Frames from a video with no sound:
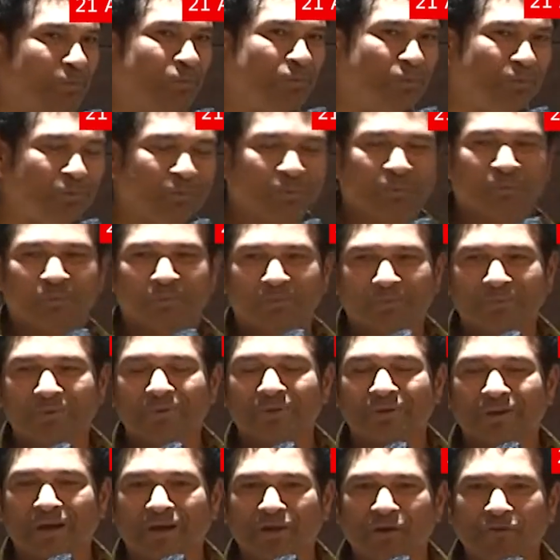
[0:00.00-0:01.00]
who
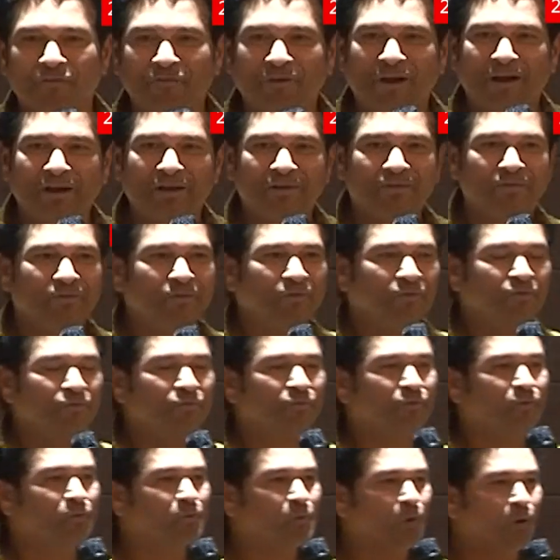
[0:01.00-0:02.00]
kind of had
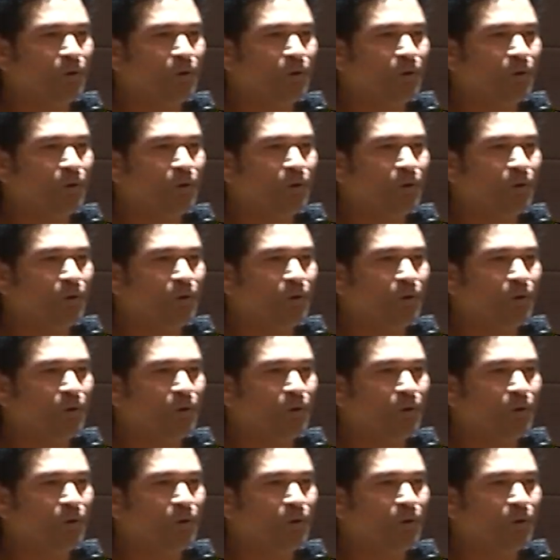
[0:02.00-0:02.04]
few